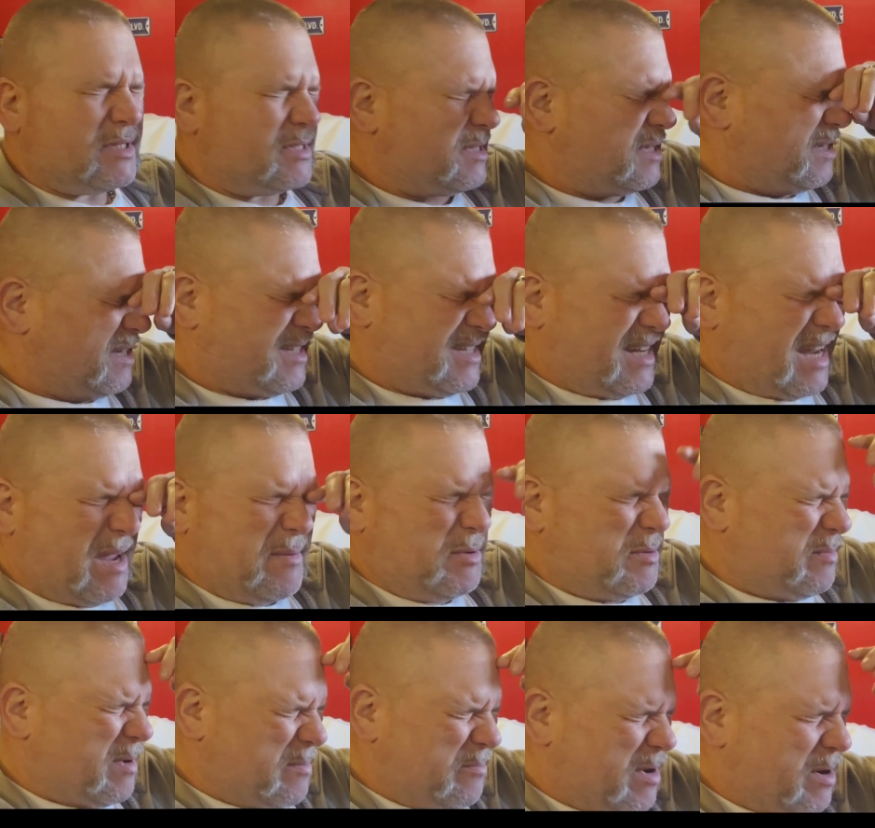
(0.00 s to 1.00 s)
It escapes
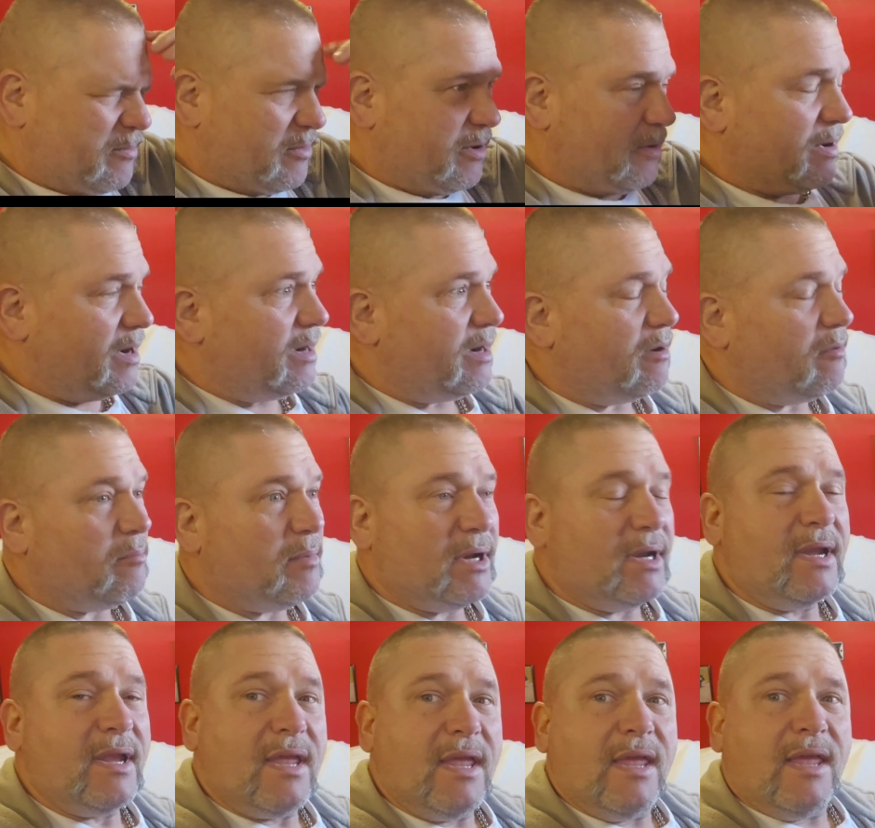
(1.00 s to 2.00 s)
my memory right now. But
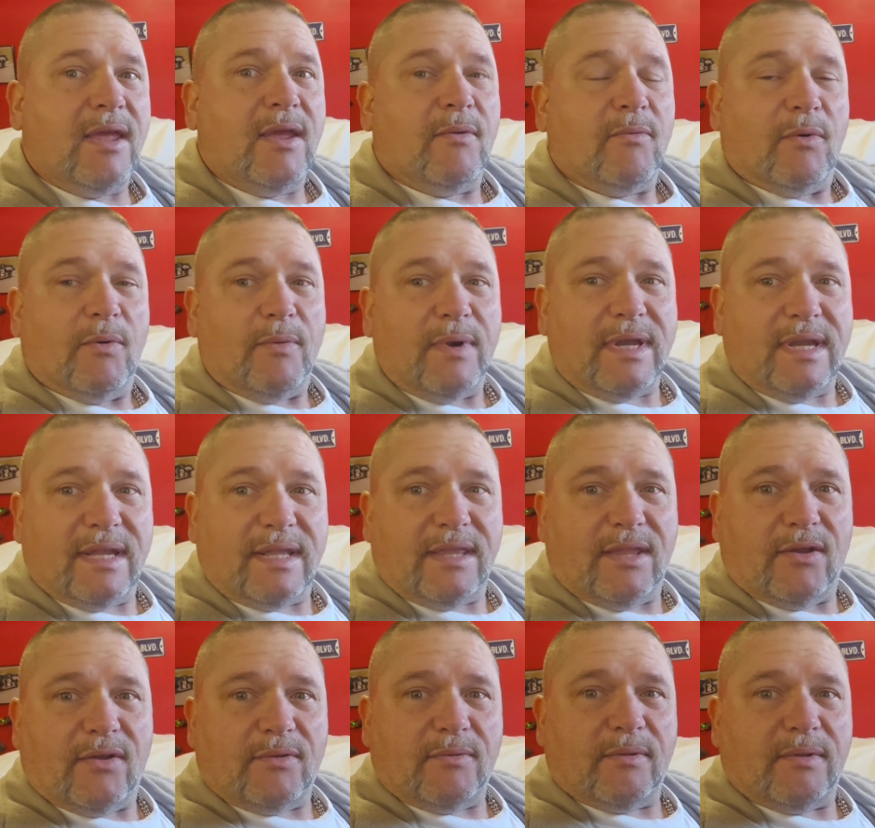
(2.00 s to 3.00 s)
when we did
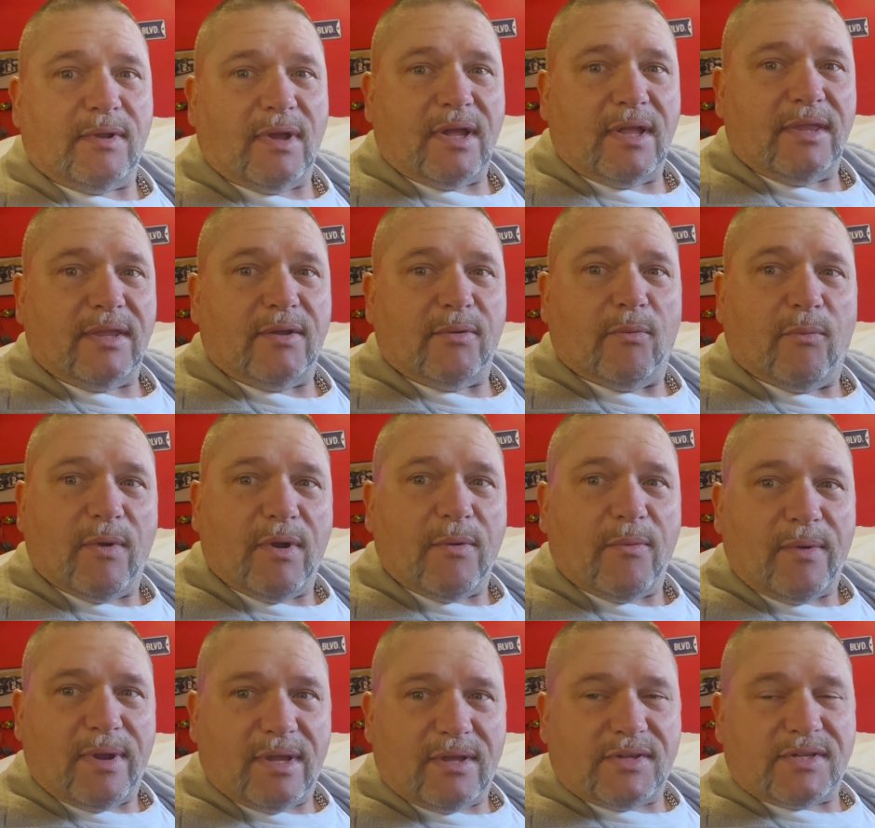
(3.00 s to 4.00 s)
on the rear
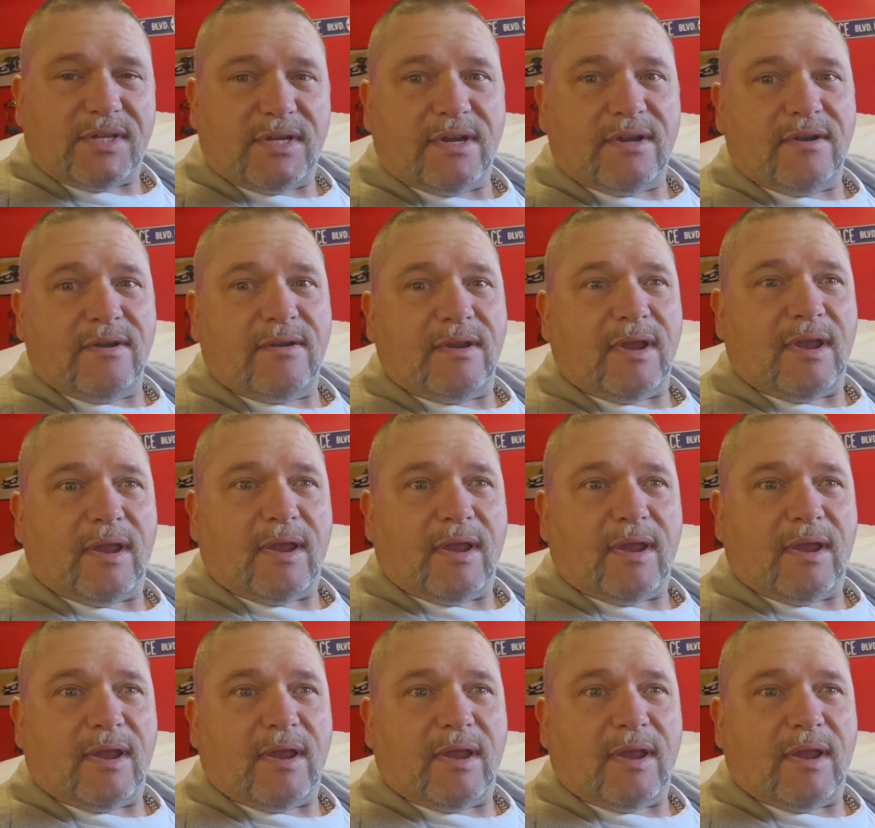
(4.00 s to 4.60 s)
wheels here,